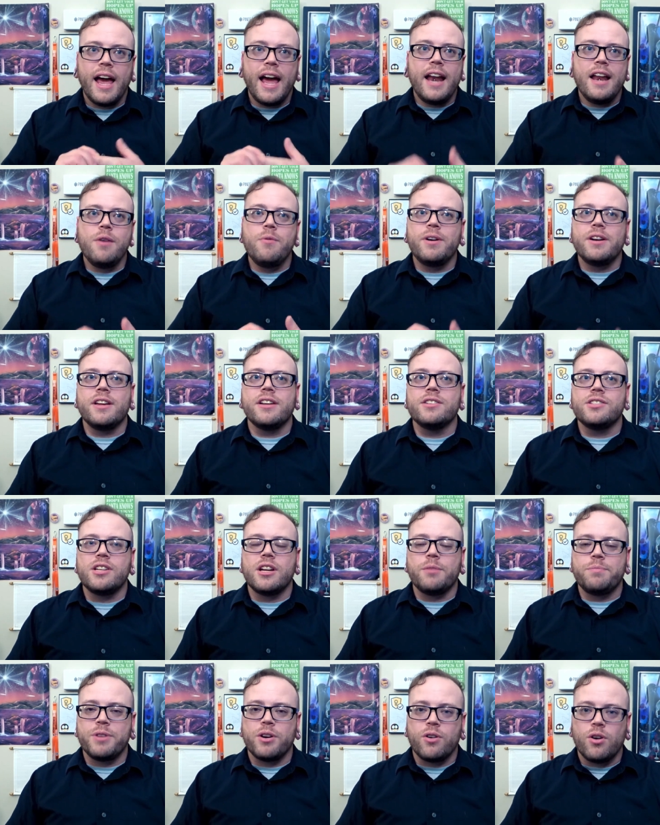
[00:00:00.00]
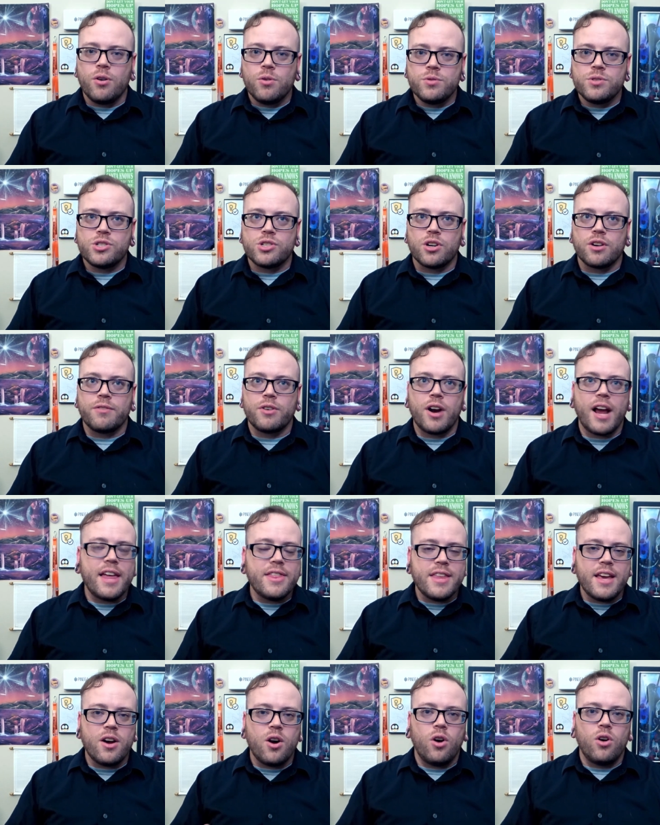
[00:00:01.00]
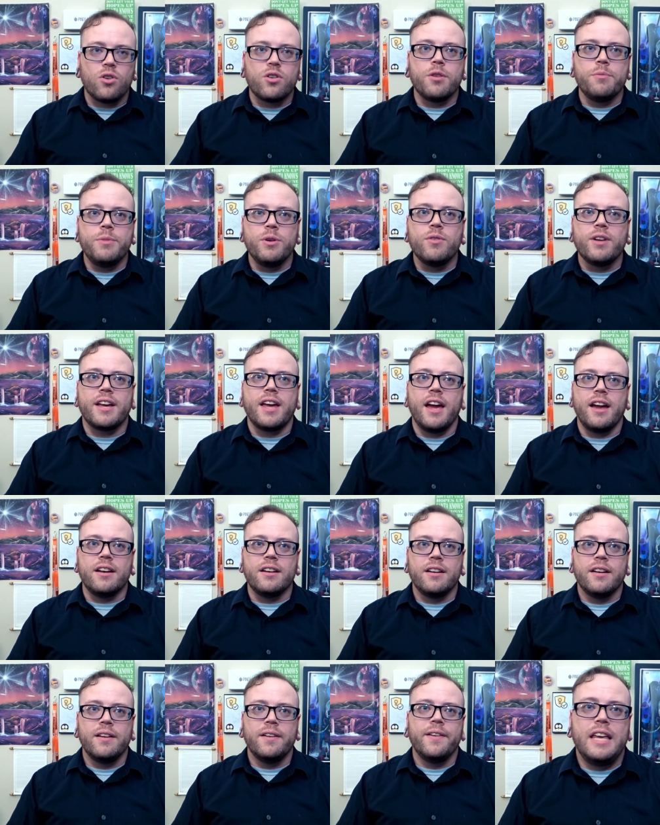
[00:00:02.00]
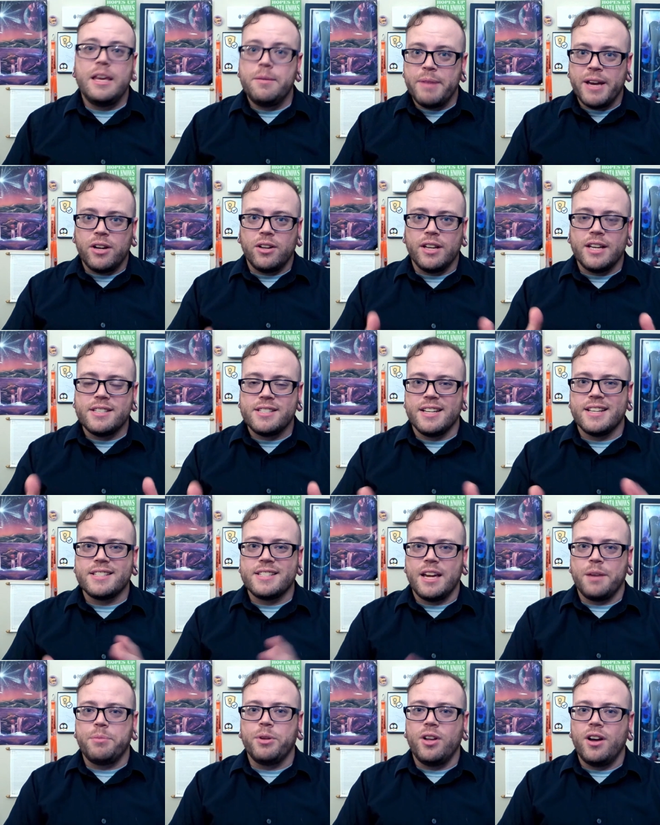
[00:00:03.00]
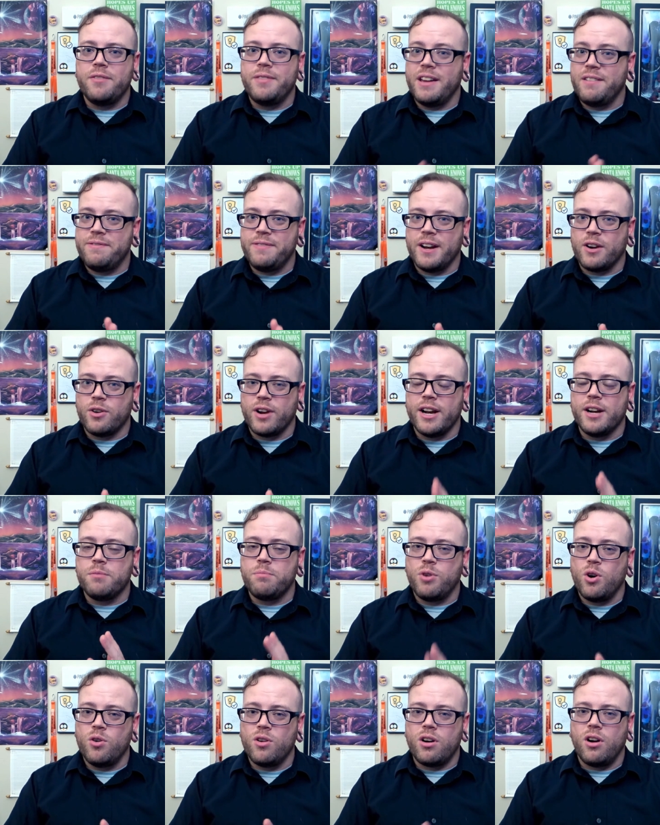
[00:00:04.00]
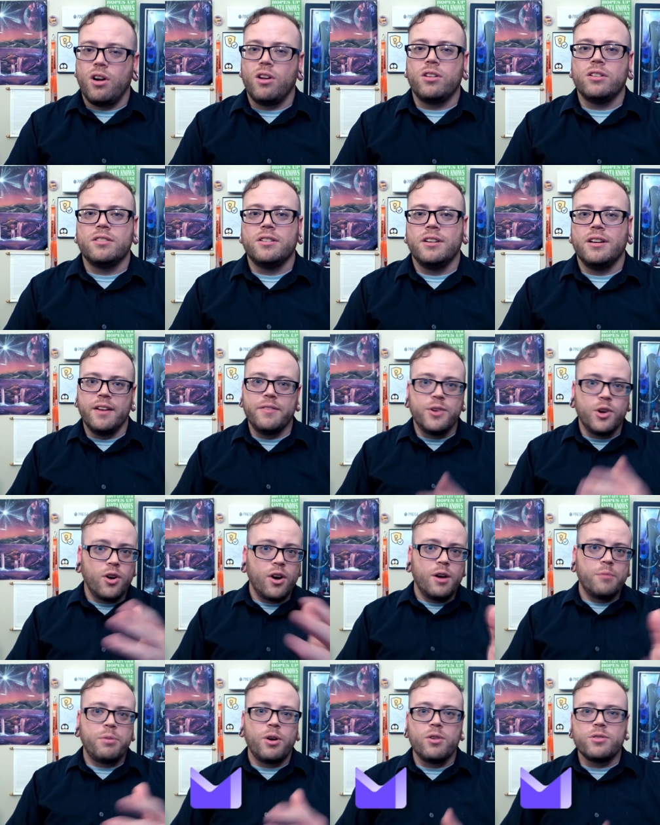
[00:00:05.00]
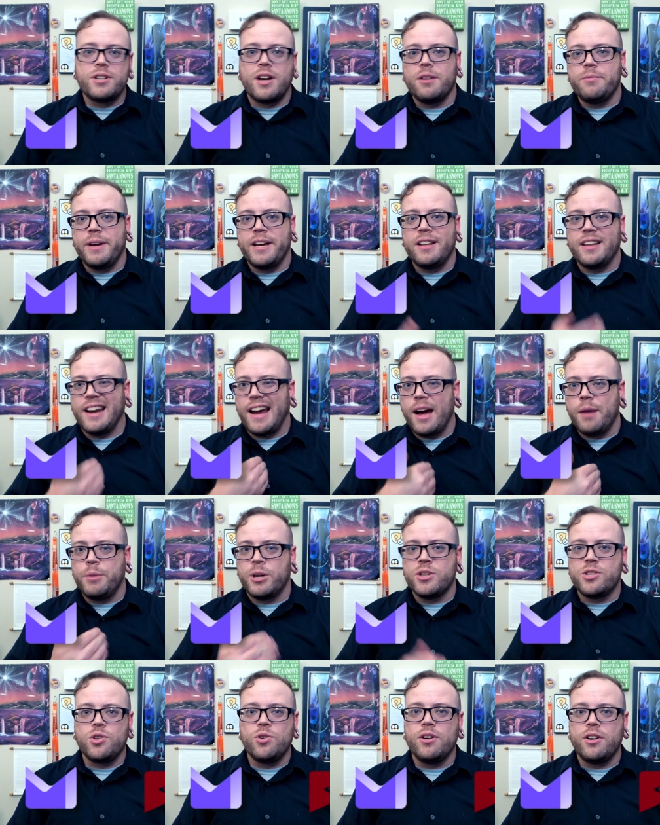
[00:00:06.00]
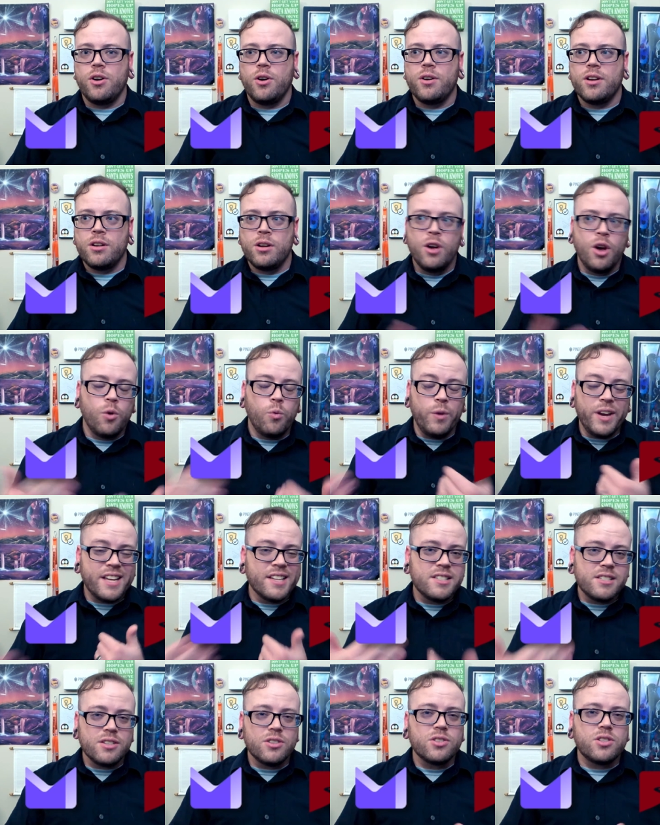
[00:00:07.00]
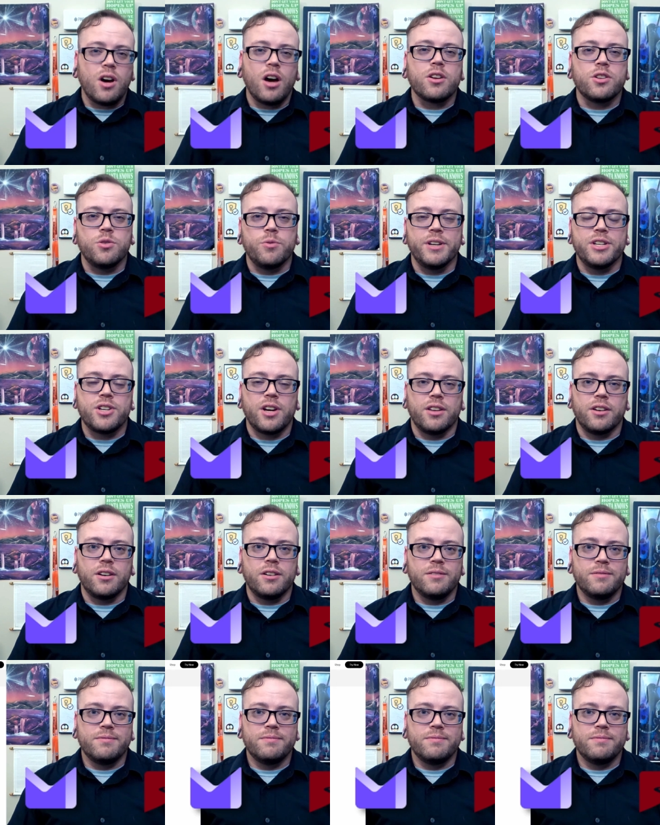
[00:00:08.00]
Anyone can set up their own server and they all communicate. Email is an example of a federated protocol. If you're on Proton Mail and I'm on Tutanota, we can still talk to each other.